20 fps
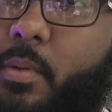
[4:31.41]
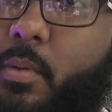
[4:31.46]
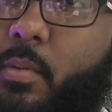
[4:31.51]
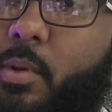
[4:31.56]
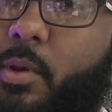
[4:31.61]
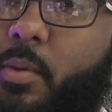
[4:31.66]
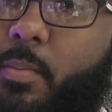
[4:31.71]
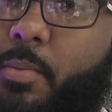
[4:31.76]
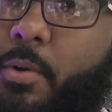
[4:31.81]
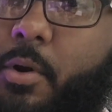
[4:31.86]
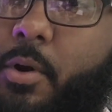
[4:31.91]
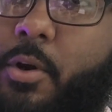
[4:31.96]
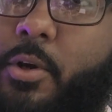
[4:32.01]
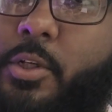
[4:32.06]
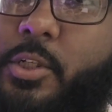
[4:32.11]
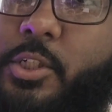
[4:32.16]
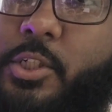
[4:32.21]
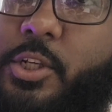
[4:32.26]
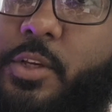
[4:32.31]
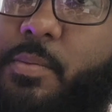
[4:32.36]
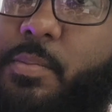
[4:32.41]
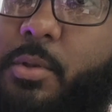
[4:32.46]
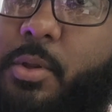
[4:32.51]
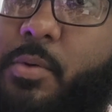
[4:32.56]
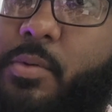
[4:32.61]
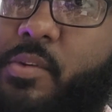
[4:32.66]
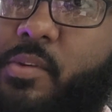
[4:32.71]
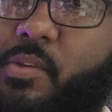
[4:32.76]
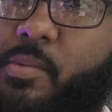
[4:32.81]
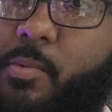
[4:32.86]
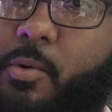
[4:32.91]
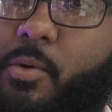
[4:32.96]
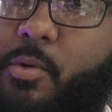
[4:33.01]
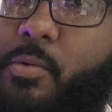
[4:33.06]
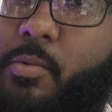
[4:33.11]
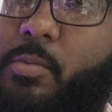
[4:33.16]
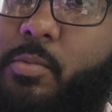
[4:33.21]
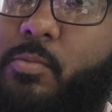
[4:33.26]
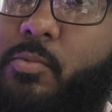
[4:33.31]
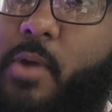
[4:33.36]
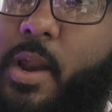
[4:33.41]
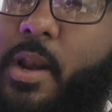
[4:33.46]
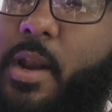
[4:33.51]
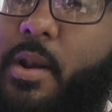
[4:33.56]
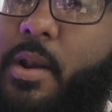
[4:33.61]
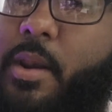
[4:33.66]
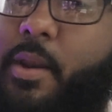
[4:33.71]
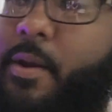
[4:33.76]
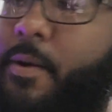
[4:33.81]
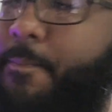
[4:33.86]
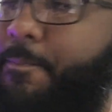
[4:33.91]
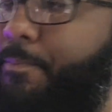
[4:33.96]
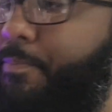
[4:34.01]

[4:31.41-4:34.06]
When you purge, it just blows the smoke right out of here.